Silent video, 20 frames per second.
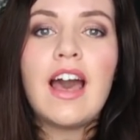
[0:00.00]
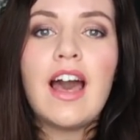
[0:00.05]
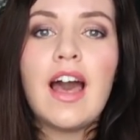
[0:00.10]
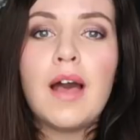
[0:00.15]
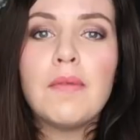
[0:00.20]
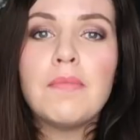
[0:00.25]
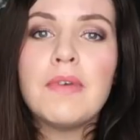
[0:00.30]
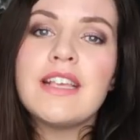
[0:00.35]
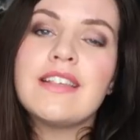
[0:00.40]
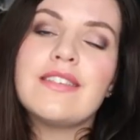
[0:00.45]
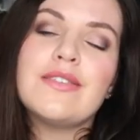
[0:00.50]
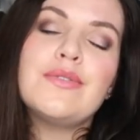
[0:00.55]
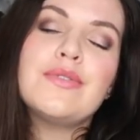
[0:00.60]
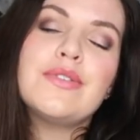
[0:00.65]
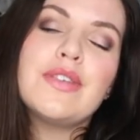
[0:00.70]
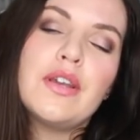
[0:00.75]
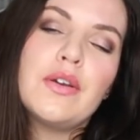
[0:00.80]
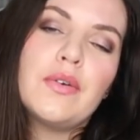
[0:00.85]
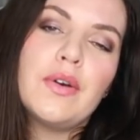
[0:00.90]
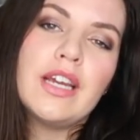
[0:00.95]
It's
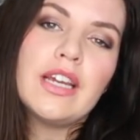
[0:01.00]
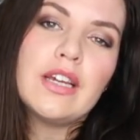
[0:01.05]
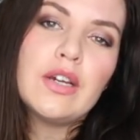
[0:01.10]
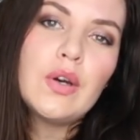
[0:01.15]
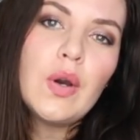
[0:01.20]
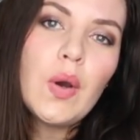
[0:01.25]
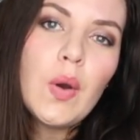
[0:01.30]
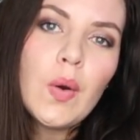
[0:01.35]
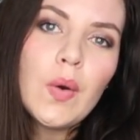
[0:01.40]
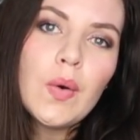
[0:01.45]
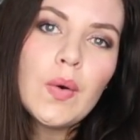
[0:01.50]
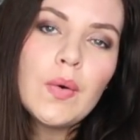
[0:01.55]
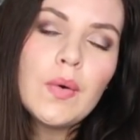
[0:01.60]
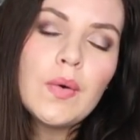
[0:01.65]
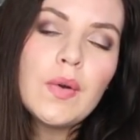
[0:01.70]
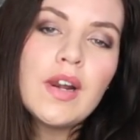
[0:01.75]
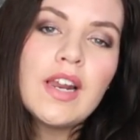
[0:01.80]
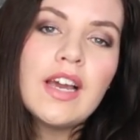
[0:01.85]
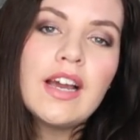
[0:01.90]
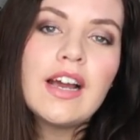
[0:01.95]
also quite
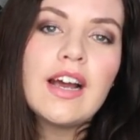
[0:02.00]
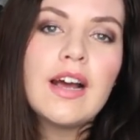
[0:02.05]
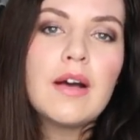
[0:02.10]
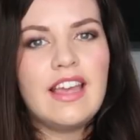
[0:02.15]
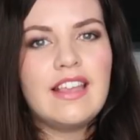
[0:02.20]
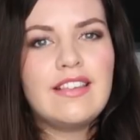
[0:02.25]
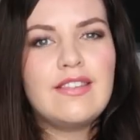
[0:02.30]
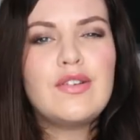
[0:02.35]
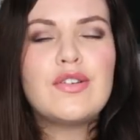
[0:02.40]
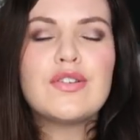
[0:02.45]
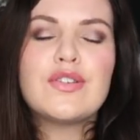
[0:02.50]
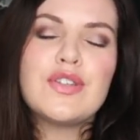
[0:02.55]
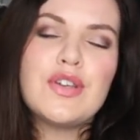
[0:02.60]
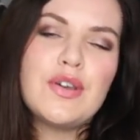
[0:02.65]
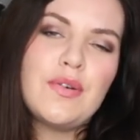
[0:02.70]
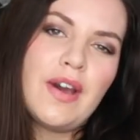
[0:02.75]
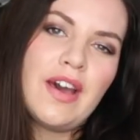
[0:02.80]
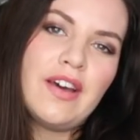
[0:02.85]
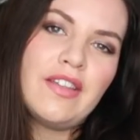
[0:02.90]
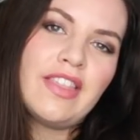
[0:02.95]
cool. It's not
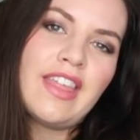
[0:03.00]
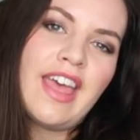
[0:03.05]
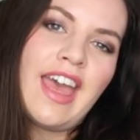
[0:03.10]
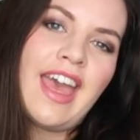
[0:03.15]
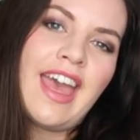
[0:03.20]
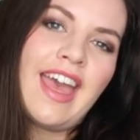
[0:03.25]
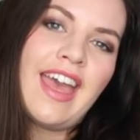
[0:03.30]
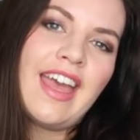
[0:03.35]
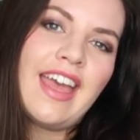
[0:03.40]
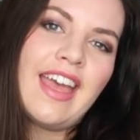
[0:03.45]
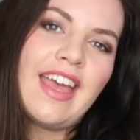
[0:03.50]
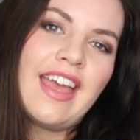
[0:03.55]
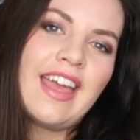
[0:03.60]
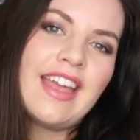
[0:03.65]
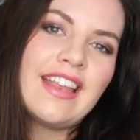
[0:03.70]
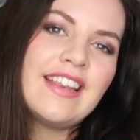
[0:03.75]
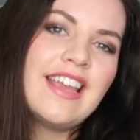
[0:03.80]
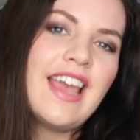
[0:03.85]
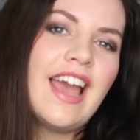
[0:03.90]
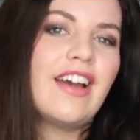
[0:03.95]
too out there,
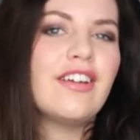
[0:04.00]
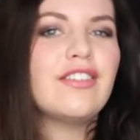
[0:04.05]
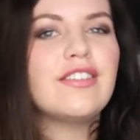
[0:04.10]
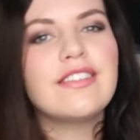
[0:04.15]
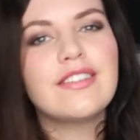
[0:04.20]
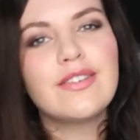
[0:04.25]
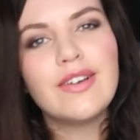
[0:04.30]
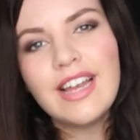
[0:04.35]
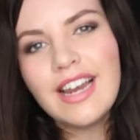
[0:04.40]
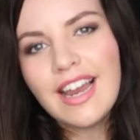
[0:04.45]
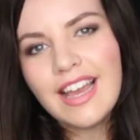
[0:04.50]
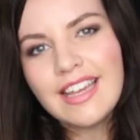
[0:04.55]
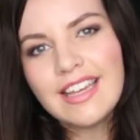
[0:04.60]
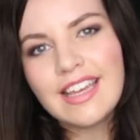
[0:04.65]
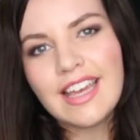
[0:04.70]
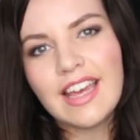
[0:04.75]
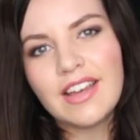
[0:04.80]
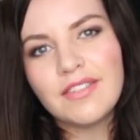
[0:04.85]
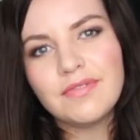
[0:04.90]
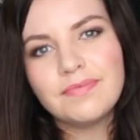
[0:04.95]
and yeah, I just quite
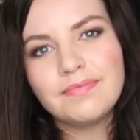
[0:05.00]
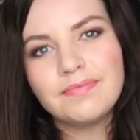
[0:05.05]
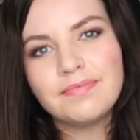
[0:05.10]
like it.